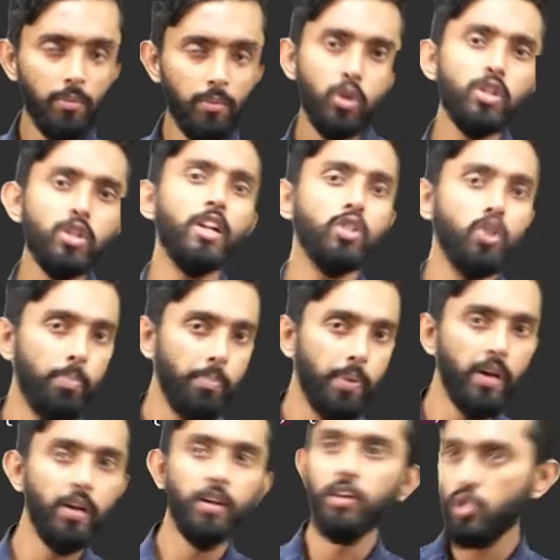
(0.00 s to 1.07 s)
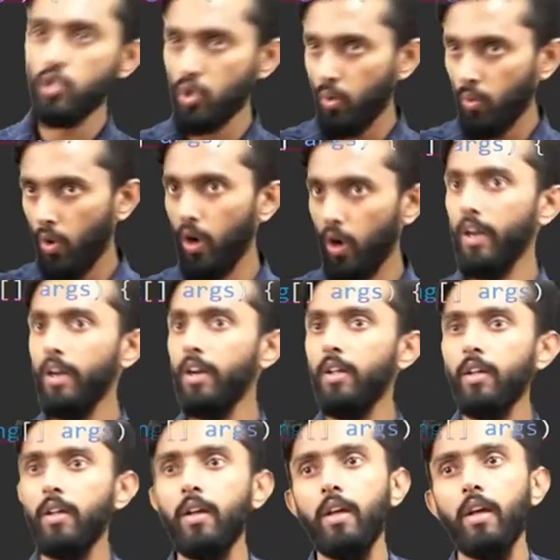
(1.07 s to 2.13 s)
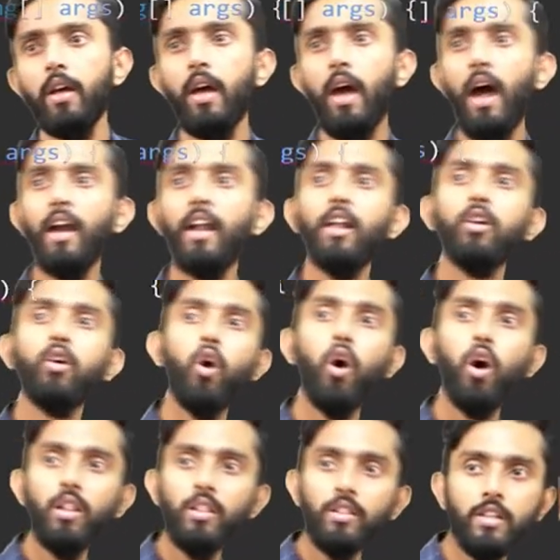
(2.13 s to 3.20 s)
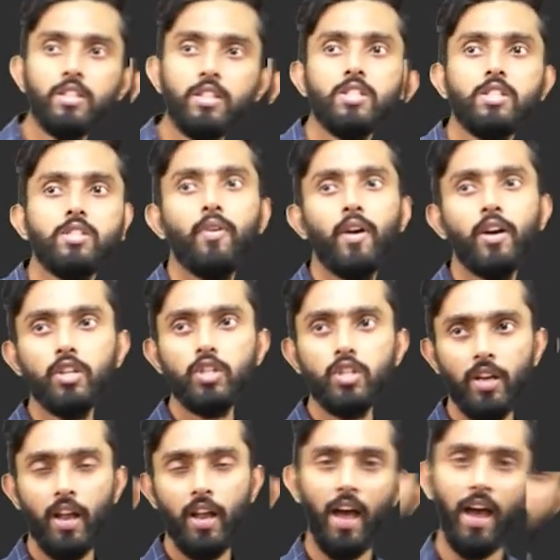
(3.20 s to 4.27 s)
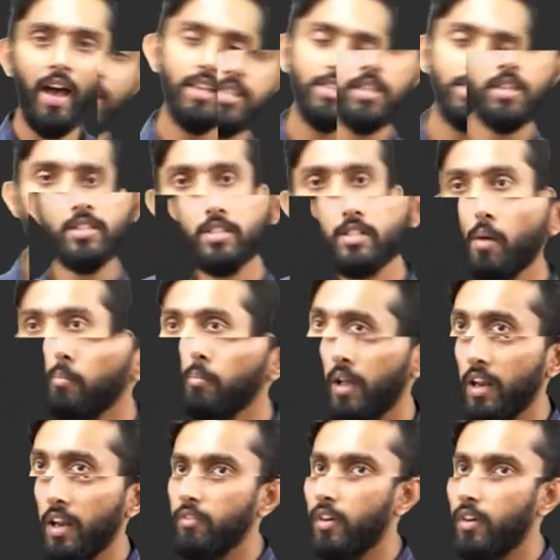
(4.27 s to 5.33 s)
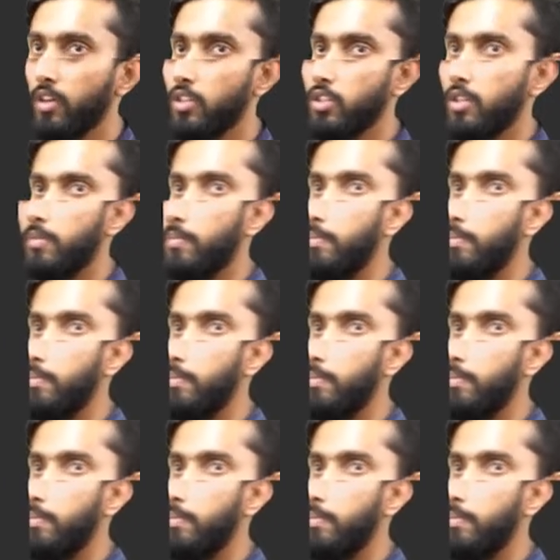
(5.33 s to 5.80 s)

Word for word: because it has to print. So, void and I will call this function as subarray function.